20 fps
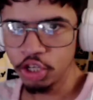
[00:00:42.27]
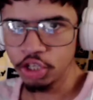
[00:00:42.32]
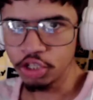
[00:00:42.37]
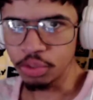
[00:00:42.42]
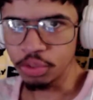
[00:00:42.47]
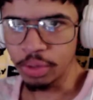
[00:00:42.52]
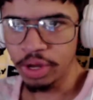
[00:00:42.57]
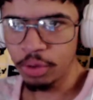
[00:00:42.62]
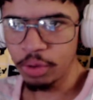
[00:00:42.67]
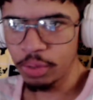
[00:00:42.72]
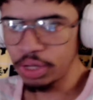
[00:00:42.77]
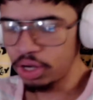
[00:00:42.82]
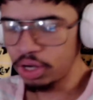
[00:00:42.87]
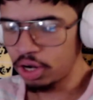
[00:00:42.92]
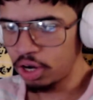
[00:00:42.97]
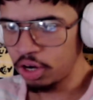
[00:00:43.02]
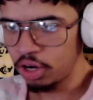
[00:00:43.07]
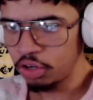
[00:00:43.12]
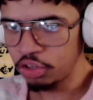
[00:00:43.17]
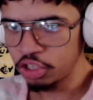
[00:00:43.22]
So here we
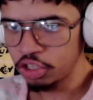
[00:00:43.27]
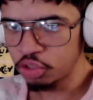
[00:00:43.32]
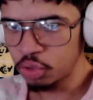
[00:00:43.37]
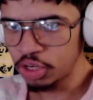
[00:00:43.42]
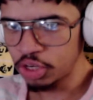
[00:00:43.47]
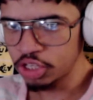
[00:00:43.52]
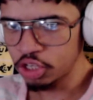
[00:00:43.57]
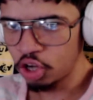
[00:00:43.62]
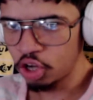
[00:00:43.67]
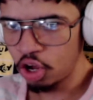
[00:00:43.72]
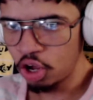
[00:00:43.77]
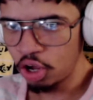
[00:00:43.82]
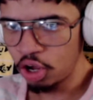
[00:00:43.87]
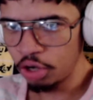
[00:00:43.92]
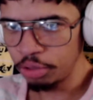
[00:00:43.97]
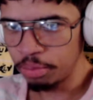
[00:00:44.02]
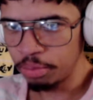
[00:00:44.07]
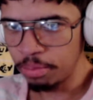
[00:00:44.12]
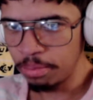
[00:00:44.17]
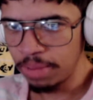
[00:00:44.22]
are, this one is called,